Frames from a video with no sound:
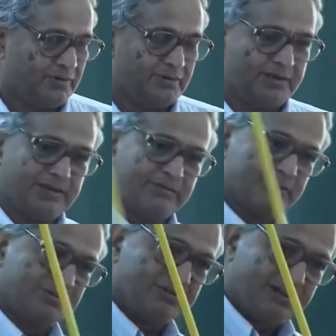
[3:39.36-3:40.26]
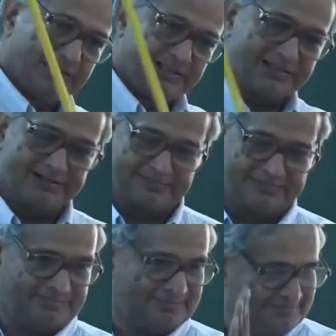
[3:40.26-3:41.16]
So, they go through another
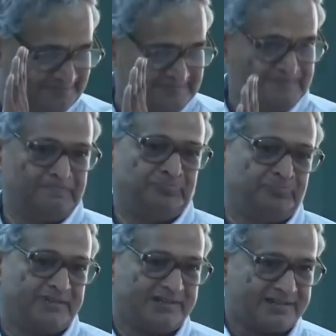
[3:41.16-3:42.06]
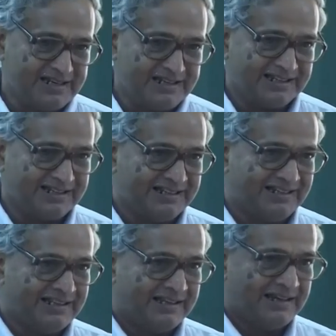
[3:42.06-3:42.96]
training
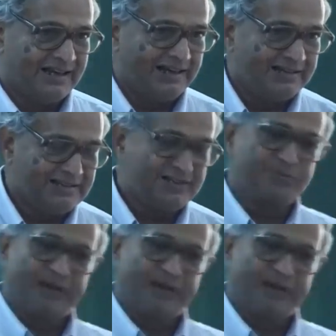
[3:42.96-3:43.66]
and these